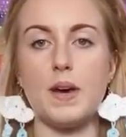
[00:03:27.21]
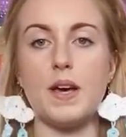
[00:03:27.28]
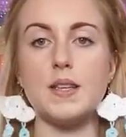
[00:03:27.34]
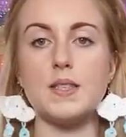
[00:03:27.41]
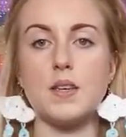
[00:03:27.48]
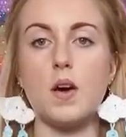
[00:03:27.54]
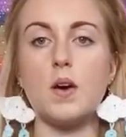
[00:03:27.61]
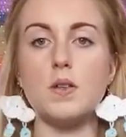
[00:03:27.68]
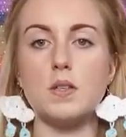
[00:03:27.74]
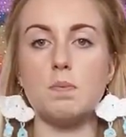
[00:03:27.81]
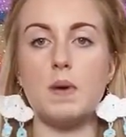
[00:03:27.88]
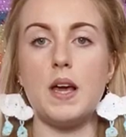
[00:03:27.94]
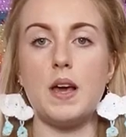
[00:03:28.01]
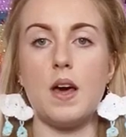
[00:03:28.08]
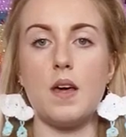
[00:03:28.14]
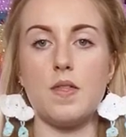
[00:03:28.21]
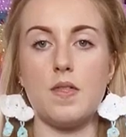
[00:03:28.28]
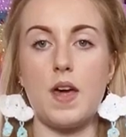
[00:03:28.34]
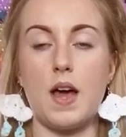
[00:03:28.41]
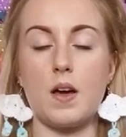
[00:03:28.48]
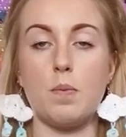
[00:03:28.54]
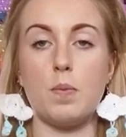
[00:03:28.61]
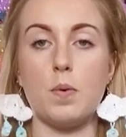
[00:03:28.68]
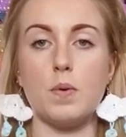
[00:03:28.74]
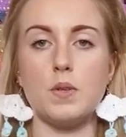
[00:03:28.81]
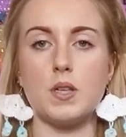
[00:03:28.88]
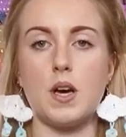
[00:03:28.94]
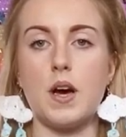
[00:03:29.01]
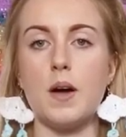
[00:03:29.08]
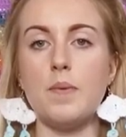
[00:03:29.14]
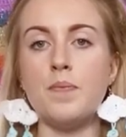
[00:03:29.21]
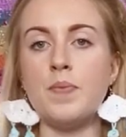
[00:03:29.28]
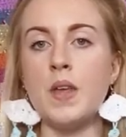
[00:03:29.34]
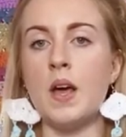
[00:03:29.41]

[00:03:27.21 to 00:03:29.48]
but it's going to be a thick border